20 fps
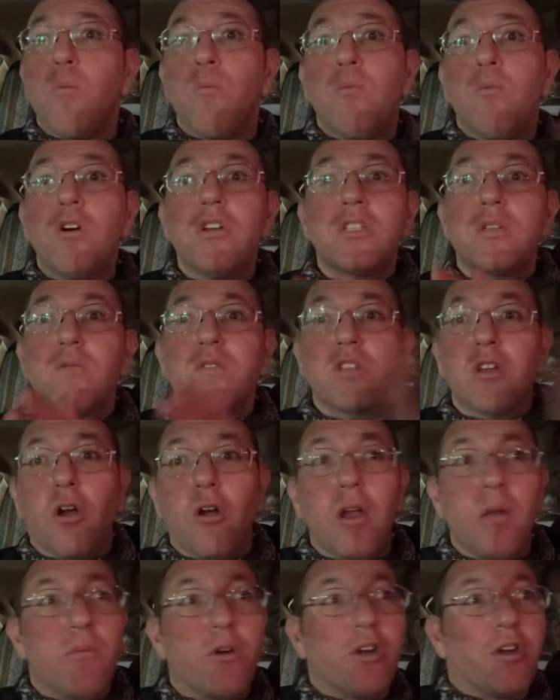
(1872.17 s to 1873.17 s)
Most of us
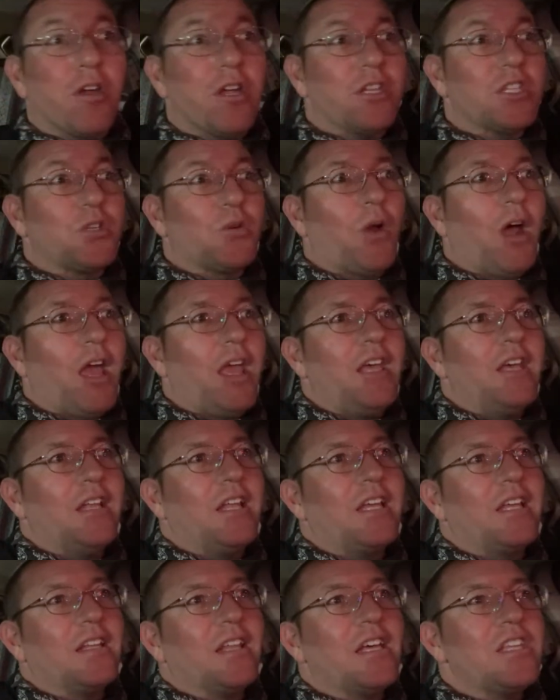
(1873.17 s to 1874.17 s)
are immigrants,
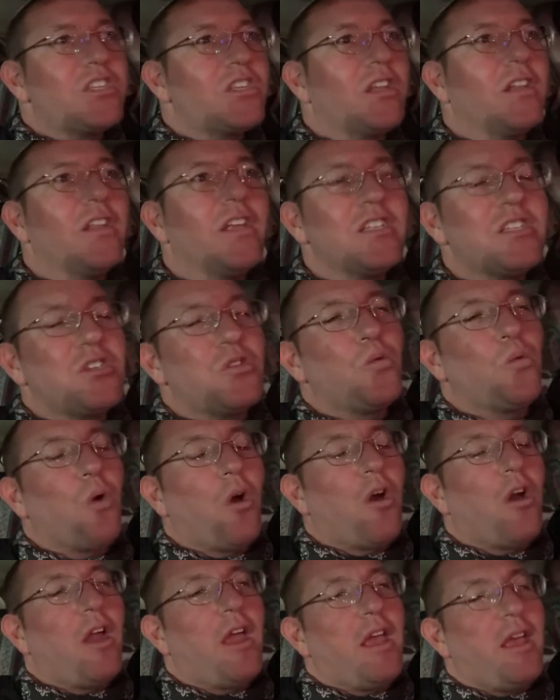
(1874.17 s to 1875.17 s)
right? Like unless
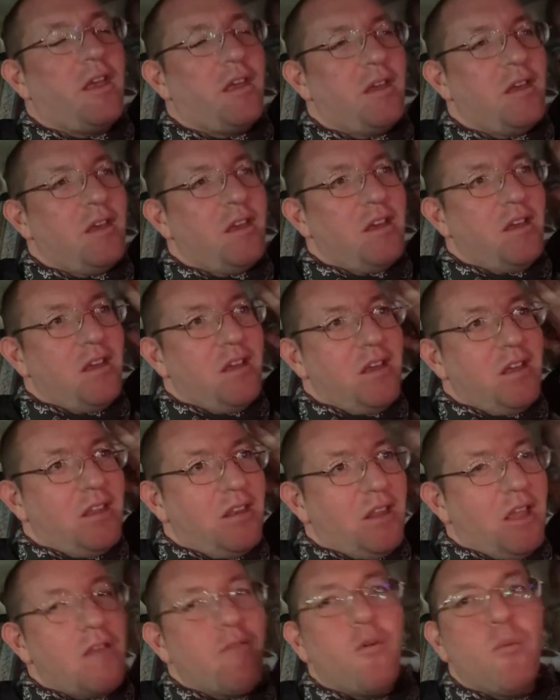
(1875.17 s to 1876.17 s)
you are a
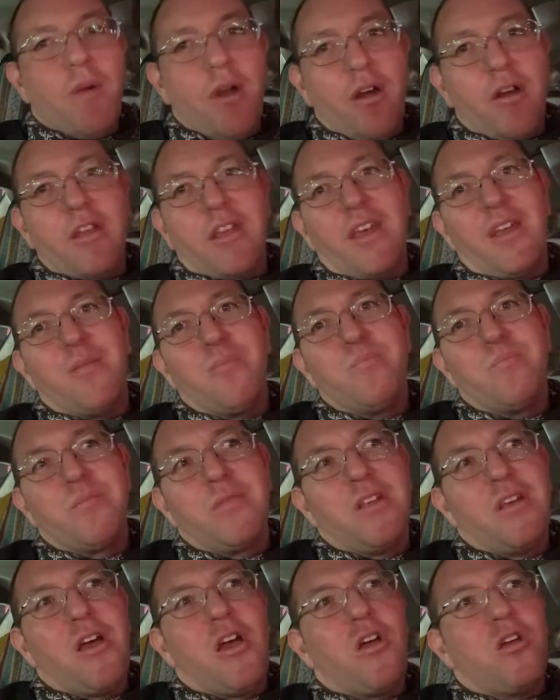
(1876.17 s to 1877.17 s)
Native American,
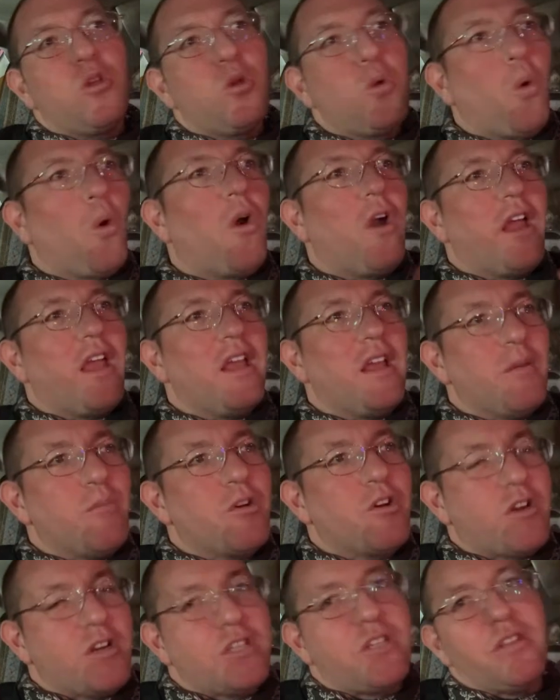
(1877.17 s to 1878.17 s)
you are an
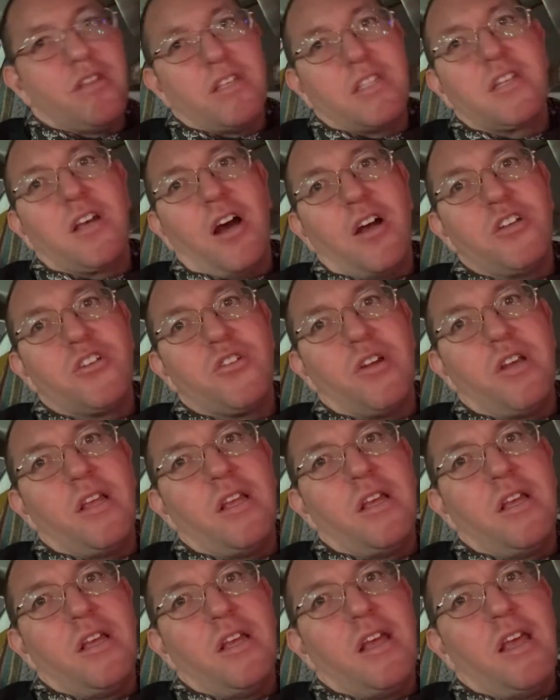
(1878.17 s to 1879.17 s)
immigrant to this country.
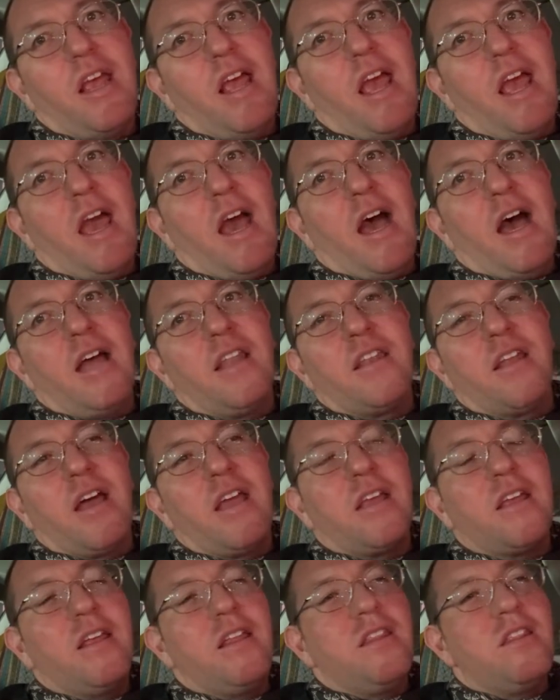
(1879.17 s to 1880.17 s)
And
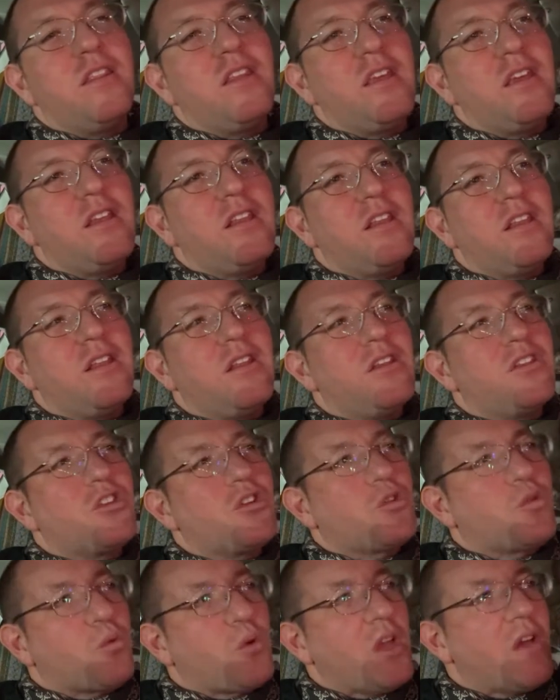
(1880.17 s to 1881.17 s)
like the
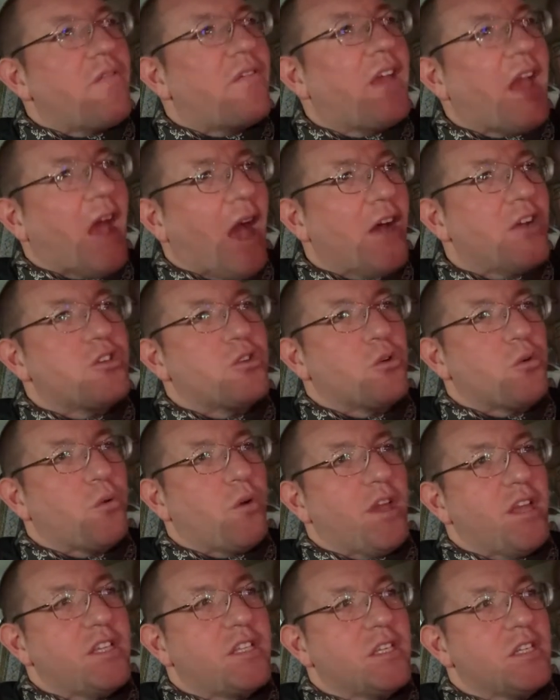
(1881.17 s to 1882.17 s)
degree of casual
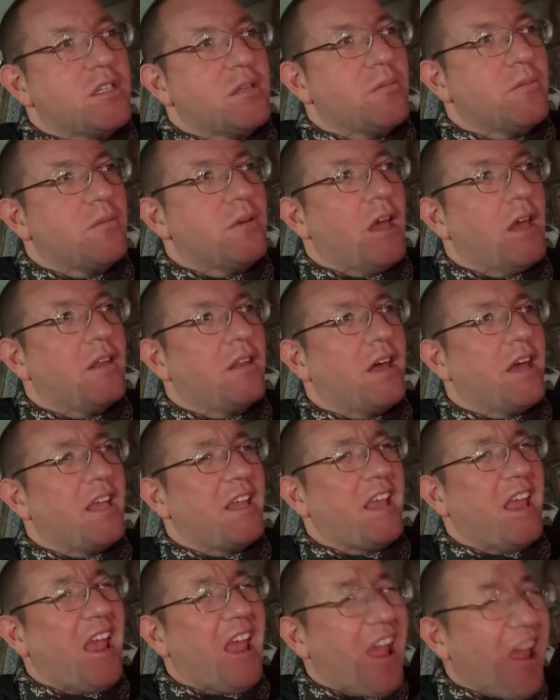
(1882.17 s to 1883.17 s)
racism and
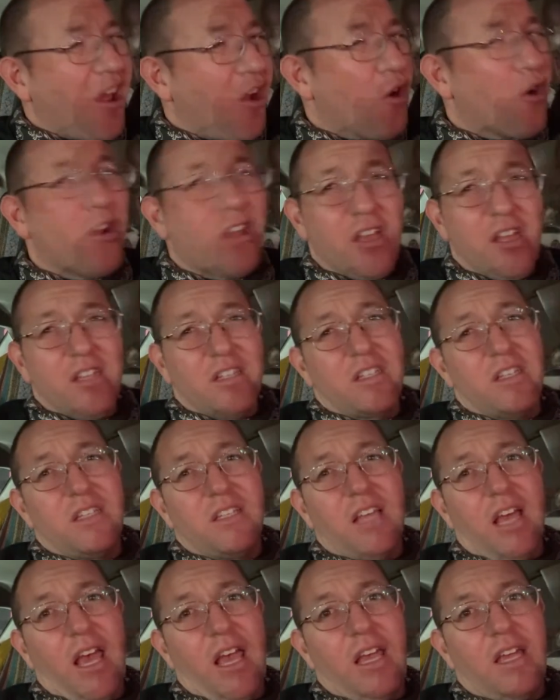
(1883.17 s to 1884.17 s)
like arrogance it
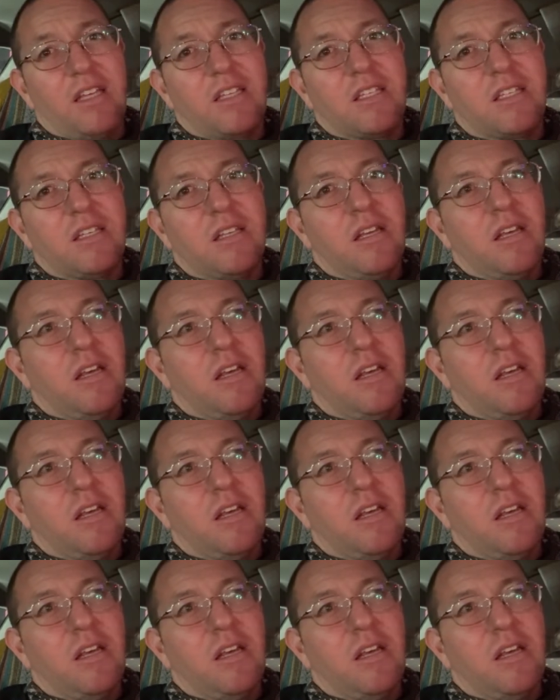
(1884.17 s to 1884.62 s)
takes